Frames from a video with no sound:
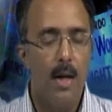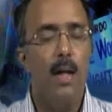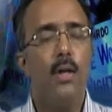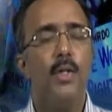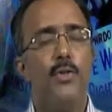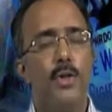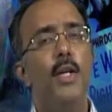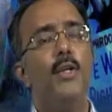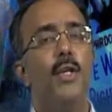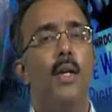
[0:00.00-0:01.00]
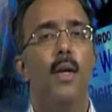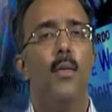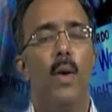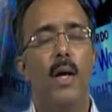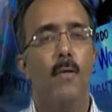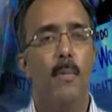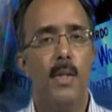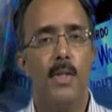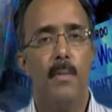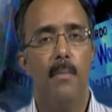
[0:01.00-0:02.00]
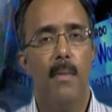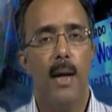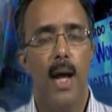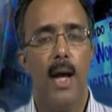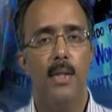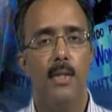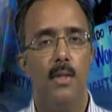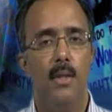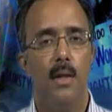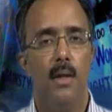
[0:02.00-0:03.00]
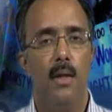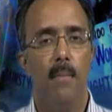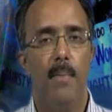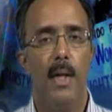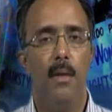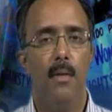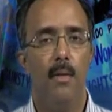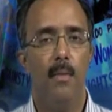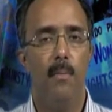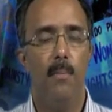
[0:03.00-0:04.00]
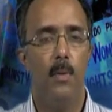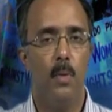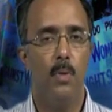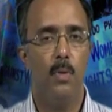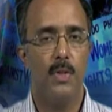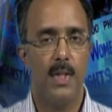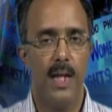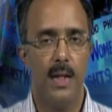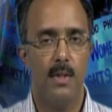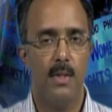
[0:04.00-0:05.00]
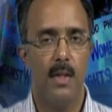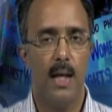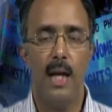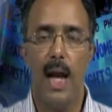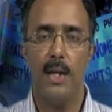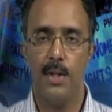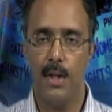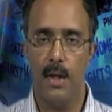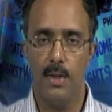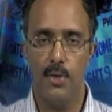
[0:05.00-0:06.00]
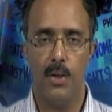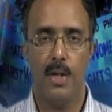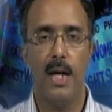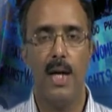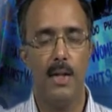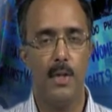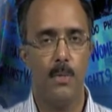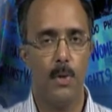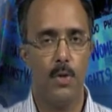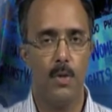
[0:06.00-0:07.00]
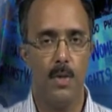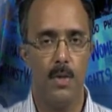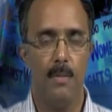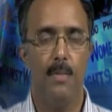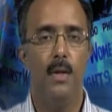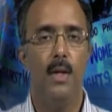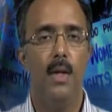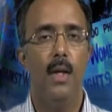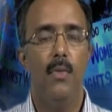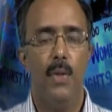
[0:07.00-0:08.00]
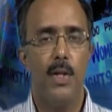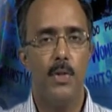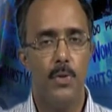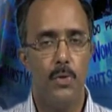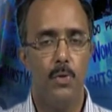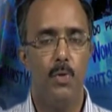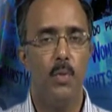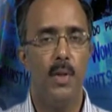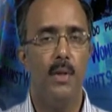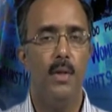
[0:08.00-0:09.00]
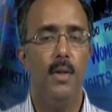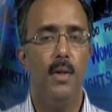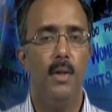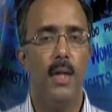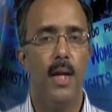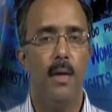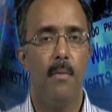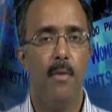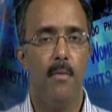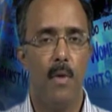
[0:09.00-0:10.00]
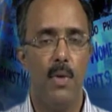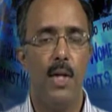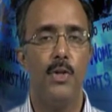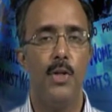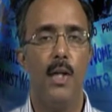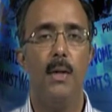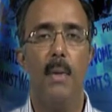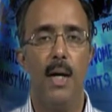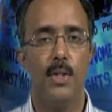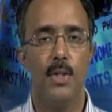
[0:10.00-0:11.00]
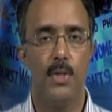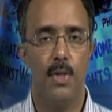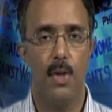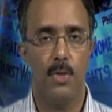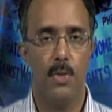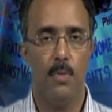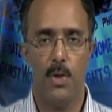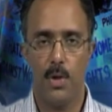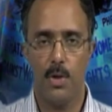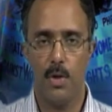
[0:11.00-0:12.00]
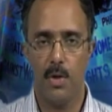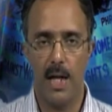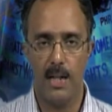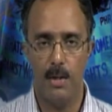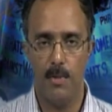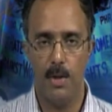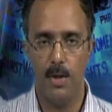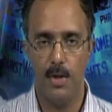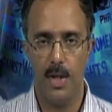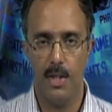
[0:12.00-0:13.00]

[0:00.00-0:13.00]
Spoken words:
See, traditionally, white feminism has been pro-science and anti-religion and anti-spiritualism. That is to do with their foundation in Marxist thought, which does not accept religion as a